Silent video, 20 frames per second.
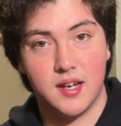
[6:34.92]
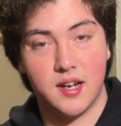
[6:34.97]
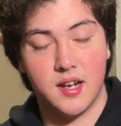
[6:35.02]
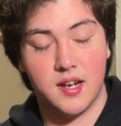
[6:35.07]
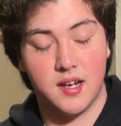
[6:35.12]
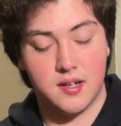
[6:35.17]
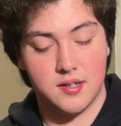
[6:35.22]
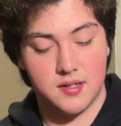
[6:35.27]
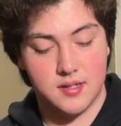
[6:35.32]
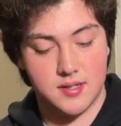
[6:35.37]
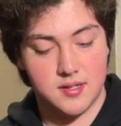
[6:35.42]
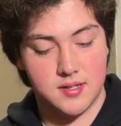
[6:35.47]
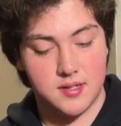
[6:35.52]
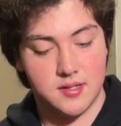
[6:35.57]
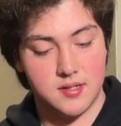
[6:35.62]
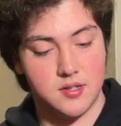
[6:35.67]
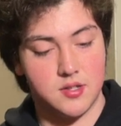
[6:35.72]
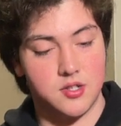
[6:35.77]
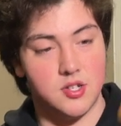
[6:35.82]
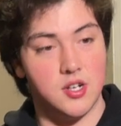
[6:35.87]

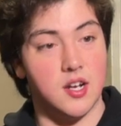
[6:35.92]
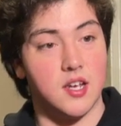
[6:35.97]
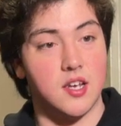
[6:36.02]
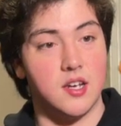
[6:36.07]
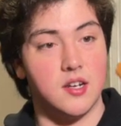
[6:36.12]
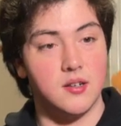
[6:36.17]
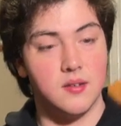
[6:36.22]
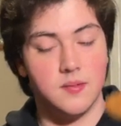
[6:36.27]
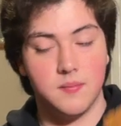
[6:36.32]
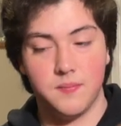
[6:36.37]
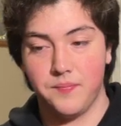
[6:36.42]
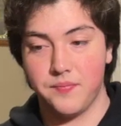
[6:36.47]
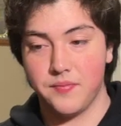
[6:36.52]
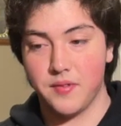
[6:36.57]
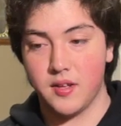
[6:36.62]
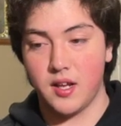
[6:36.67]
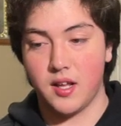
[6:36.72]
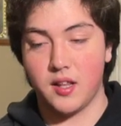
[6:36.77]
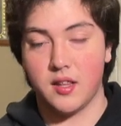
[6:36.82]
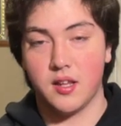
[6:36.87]
and chicken,
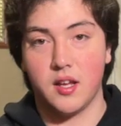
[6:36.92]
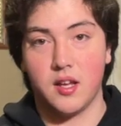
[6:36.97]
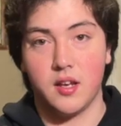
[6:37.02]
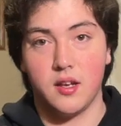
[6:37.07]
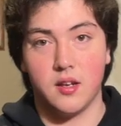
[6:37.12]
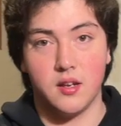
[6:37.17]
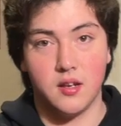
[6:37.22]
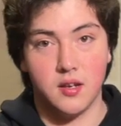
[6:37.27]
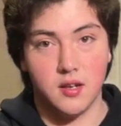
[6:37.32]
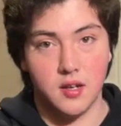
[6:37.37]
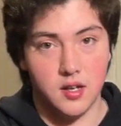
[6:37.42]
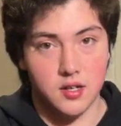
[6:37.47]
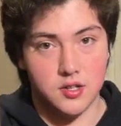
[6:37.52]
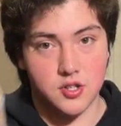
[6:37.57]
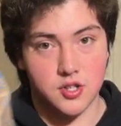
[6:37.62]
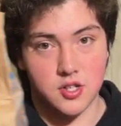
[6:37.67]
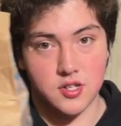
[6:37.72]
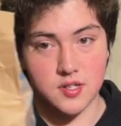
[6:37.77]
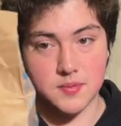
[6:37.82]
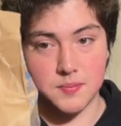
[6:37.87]
and then
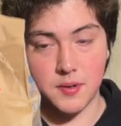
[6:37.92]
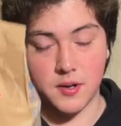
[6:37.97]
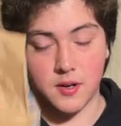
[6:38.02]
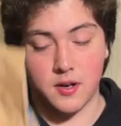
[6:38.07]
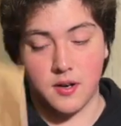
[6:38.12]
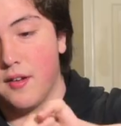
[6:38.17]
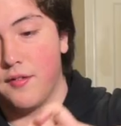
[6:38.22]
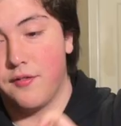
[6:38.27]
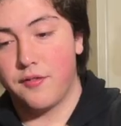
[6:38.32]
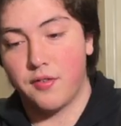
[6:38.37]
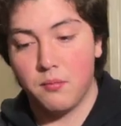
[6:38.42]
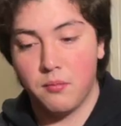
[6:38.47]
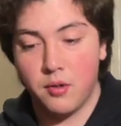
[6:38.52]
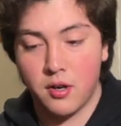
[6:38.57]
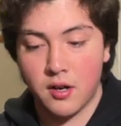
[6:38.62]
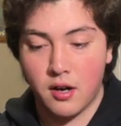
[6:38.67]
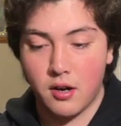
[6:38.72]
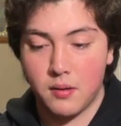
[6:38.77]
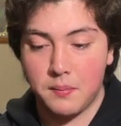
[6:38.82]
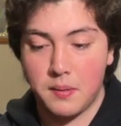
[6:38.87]
cheeseburger. From what
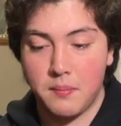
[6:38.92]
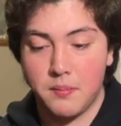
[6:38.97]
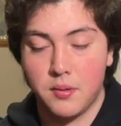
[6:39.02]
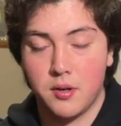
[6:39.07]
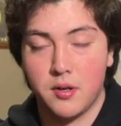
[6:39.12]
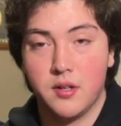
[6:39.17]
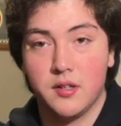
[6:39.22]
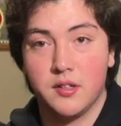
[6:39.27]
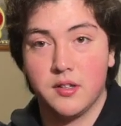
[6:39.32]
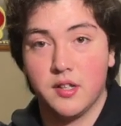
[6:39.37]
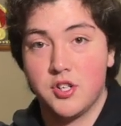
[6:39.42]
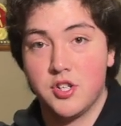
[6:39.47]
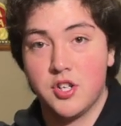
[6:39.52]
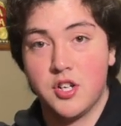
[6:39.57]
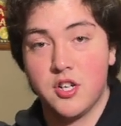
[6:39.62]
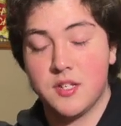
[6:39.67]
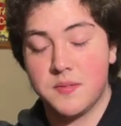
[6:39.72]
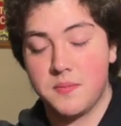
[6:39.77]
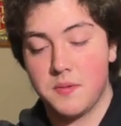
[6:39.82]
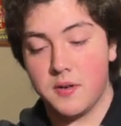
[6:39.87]
I remember, the
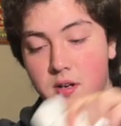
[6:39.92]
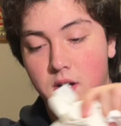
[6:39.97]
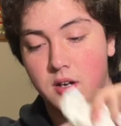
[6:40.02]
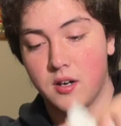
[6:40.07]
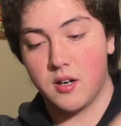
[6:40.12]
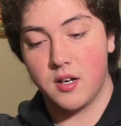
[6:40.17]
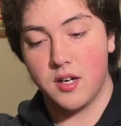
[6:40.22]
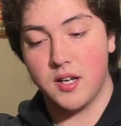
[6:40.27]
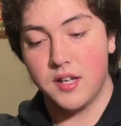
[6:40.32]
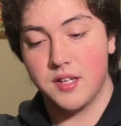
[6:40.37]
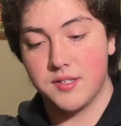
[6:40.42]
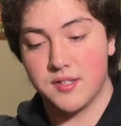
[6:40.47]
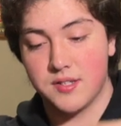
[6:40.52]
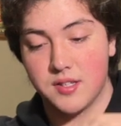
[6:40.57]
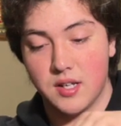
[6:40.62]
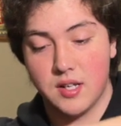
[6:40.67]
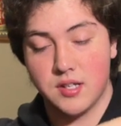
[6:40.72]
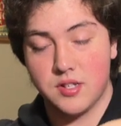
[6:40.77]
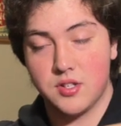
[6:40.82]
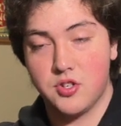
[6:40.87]
cheeseburger is,
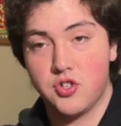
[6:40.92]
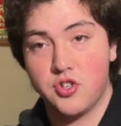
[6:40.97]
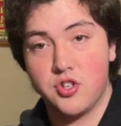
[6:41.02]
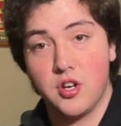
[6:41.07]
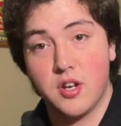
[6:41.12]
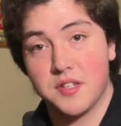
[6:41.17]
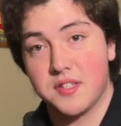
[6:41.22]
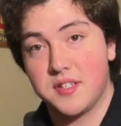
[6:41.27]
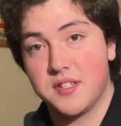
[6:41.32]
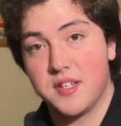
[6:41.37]
is just